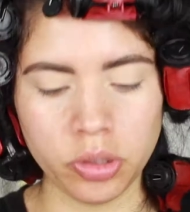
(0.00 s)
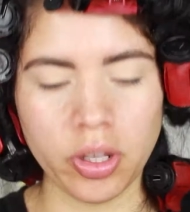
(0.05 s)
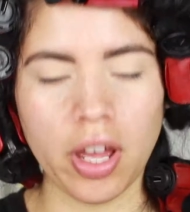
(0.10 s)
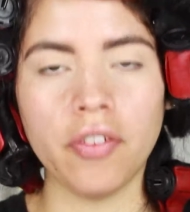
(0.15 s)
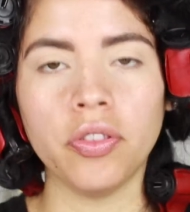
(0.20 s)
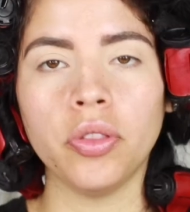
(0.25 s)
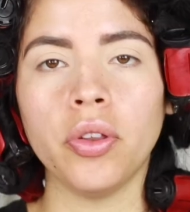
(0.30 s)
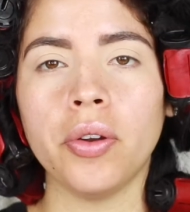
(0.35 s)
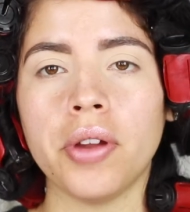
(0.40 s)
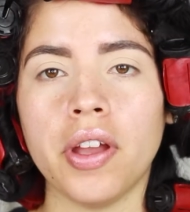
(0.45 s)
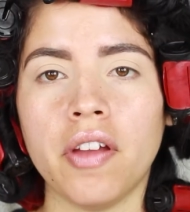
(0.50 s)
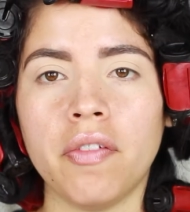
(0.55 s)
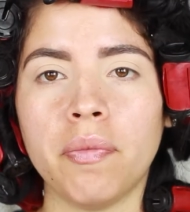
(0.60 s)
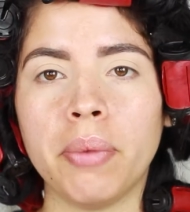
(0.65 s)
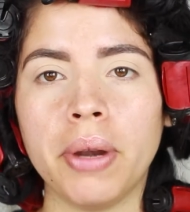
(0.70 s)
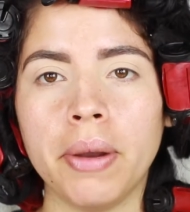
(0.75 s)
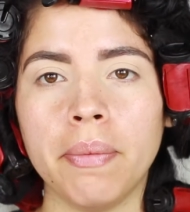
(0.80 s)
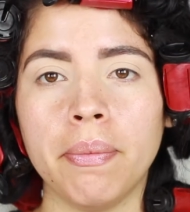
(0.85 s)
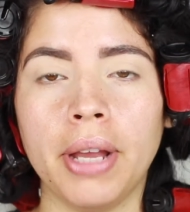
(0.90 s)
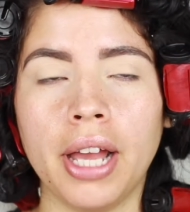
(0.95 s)
So after I have
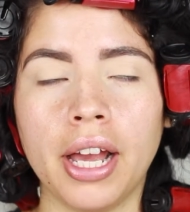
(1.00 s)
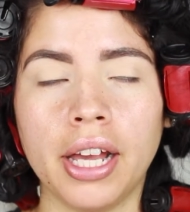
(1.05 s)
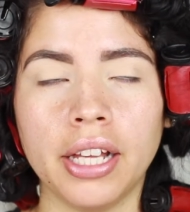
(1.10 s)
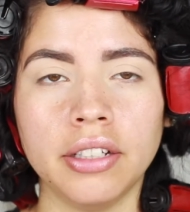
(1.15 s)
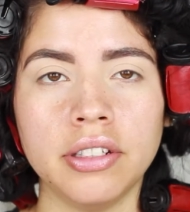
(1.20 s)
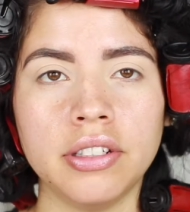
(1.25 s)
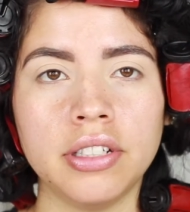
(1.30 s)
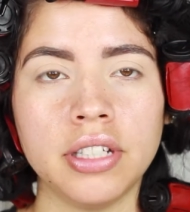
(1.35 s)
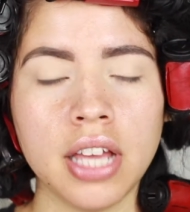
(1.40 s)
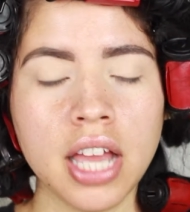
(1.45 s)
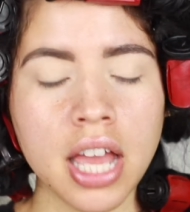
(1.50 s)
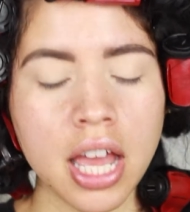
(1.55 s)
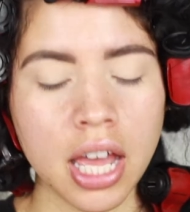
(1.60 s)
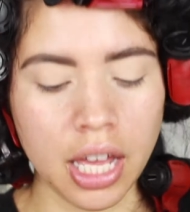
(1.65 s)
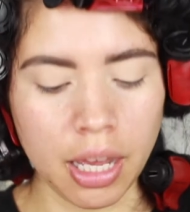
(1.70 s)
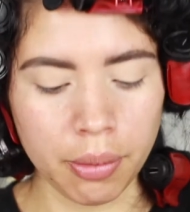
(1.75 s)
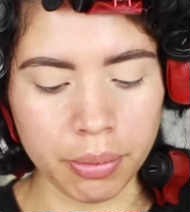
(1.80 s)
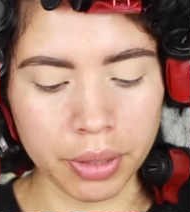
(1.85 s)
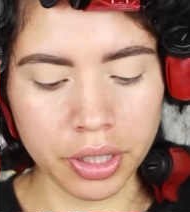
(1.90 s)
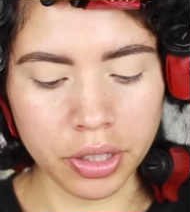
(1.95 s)
prepped my eyes,
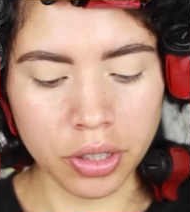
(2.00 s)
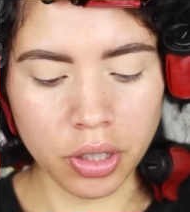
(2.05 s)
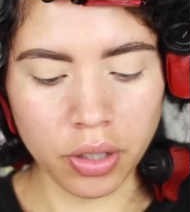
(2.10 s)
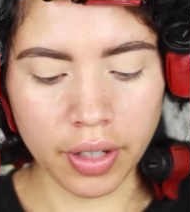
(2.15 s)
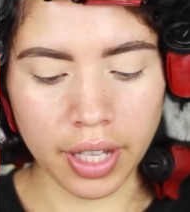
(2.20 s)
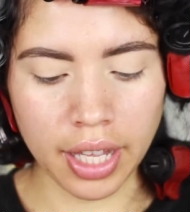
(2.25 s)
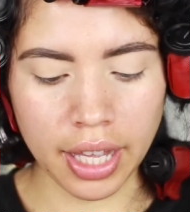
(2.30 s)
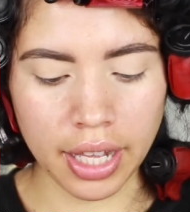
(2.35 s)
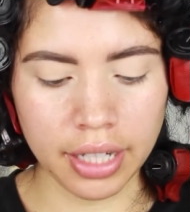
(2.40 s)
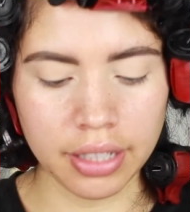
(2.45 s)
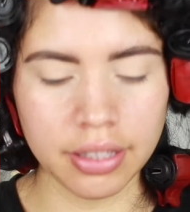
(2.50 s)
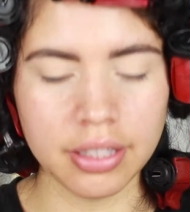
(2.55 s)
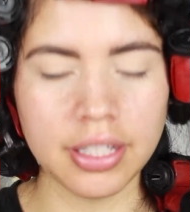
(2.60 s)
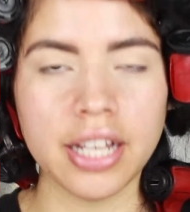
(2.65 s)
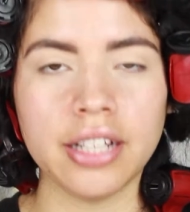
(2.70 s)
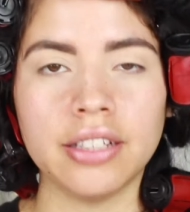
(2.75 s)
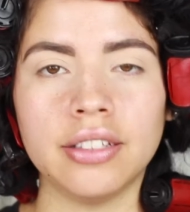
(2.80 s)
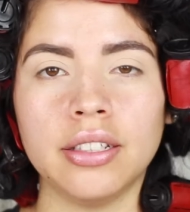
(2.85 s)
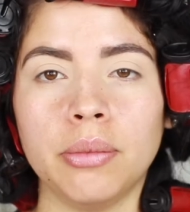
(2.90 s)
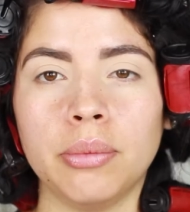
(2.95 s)
I'm going to go ahead and
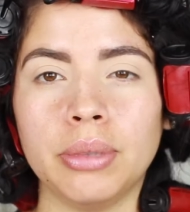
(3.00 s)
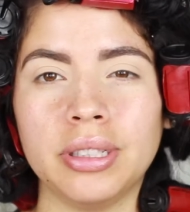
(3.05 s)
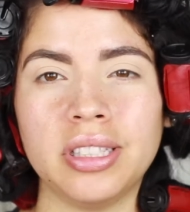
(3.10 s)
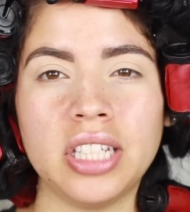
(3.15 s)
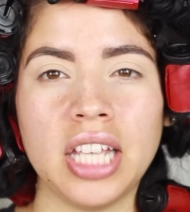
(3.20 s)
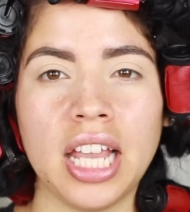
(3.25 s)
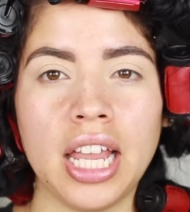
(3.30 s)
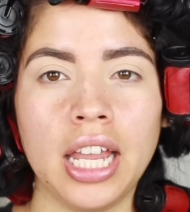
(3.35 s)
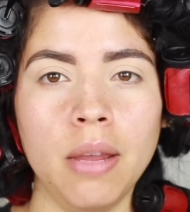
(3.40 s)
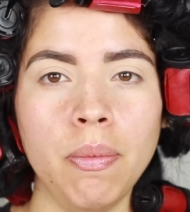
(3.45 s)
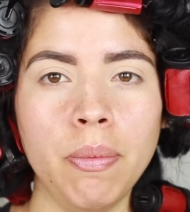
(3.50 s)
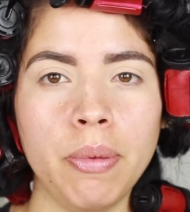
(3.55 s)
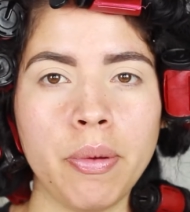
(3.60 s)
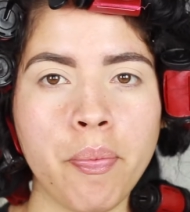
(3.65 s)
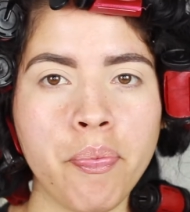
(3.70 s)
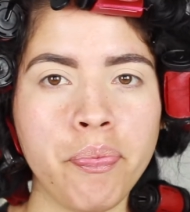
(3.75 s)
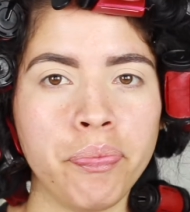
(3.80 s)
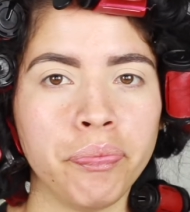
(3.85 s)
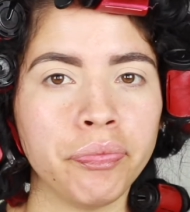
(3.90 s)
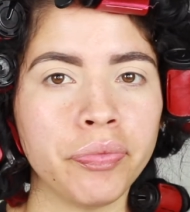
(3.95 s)
take some tape
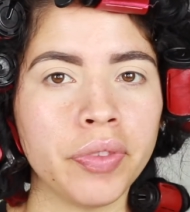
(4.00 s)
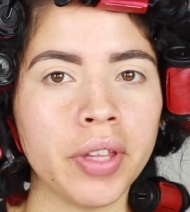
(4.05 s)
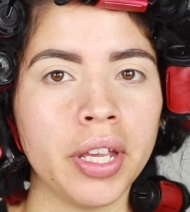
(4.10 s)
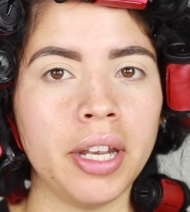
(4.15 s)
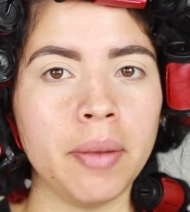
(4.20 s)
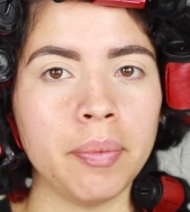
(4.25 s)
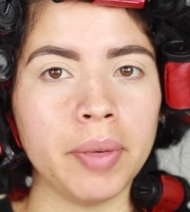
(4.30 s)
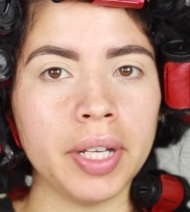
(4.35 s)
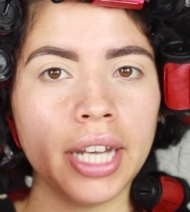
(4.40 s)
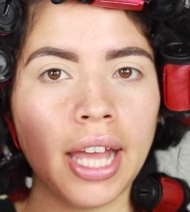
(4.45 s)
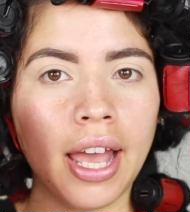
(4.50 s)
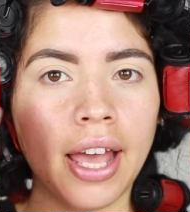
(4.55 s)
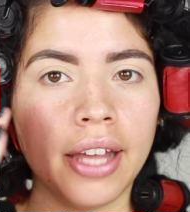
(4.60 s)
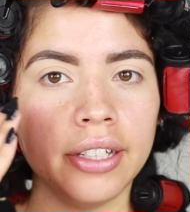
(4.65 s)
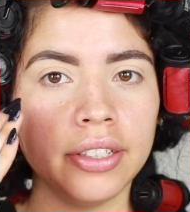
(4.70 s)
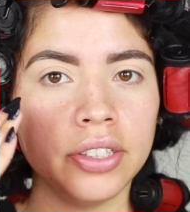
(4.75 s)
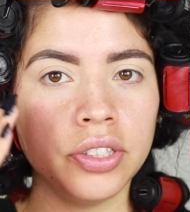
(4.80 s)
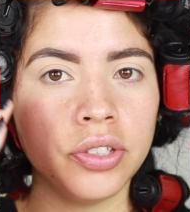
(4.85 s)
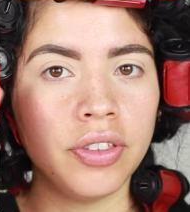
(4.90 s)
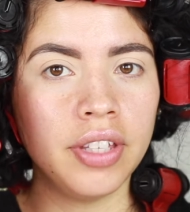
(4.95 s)
and I'm going to add
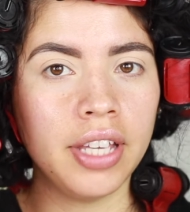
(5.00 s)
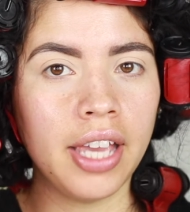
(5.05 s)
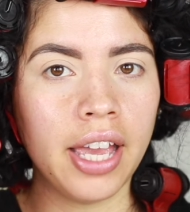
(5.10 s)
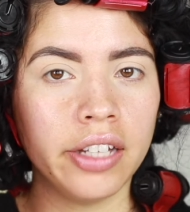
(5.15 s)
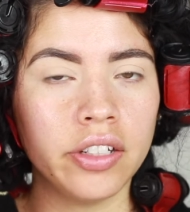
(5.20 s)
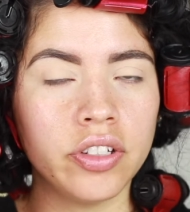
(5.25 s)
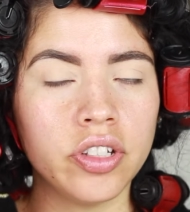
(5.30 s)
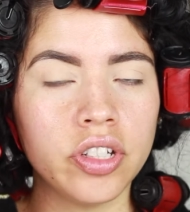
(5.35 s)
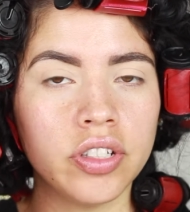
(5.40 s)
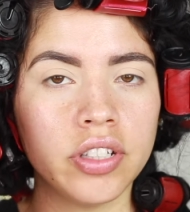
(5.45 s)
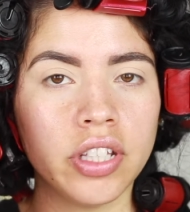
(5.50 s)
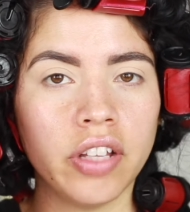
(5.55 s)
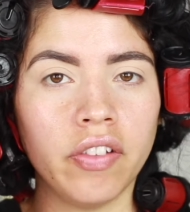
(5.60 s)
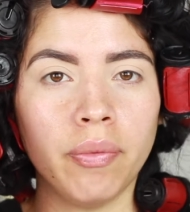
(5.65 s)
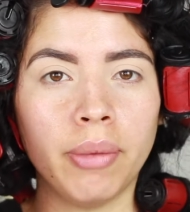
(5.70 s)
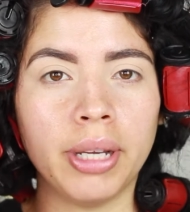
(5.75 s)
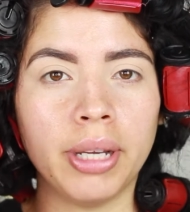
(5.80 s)
it to the edges of